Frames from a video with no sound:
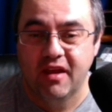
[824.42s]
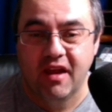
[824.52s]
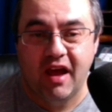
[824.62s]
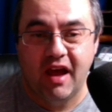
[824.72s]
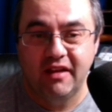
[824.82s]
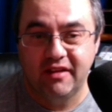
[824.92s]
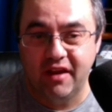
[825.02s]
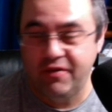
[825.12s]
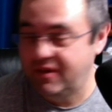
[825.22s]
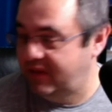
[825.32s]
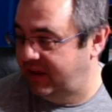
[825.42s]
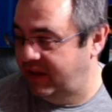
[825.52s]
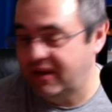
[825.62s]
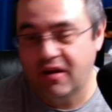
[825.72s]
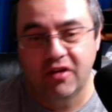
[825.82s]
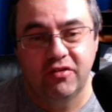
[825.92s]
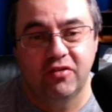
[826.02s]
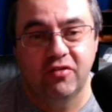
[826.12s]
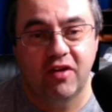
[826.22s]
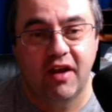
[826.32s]
I definitely encourage you to
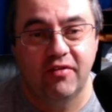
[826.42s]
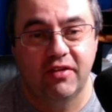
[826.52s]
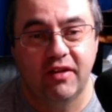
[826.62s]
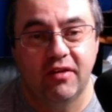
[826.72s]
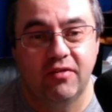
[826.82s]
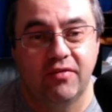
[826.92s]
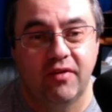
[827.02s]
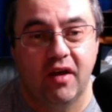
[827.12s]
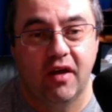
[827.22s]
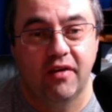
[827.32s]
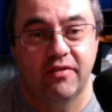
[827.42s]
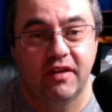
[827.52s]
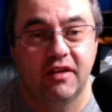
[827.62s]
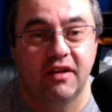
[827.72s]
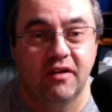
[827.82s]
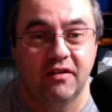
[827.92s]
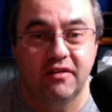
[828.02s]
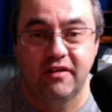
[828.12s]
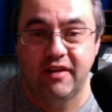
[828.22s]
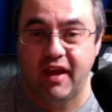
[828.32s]
try everything you've seen here
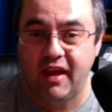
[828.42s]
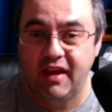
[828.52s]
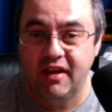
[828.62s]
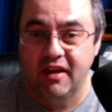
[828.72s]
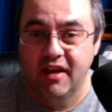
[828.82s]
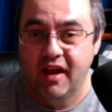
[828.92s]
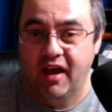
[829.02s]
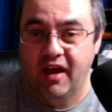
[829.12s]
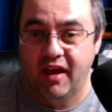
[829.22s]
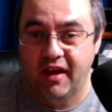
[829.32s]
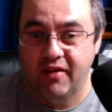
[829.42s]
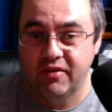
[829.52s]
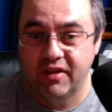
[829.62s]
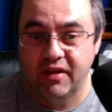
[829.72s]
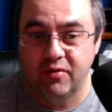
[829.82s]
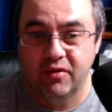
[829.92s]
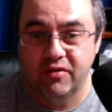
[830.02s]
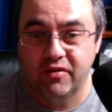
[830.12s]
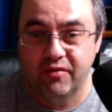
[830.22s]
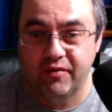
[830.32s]
today. Everything
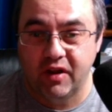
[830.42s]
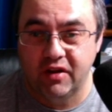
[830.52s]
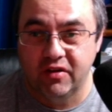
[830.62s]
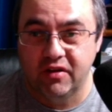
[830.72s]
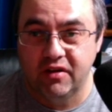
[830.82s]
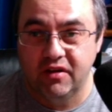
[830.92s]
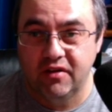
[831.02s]
was very good.